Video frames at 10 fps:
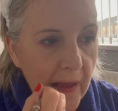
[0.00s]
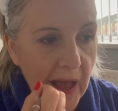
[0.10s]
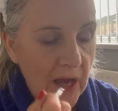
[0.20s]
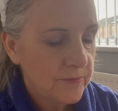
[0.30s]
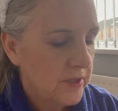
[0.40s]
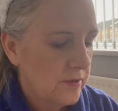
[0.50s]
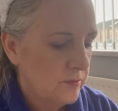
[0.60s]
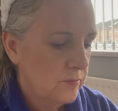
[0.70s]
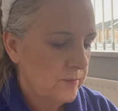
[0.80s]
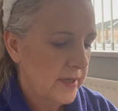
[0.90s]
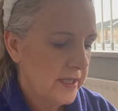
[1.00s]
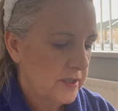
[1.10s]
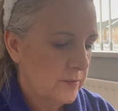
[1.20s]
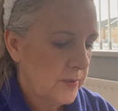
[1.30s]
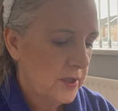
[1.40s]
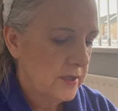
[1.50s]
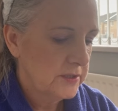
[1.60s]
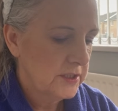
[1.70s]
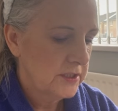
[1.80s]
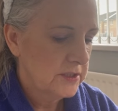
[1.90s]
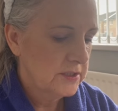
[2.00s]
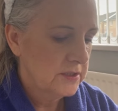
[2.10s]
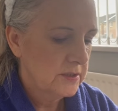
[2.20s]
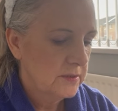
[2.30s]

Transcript: I'm an old makeup artist.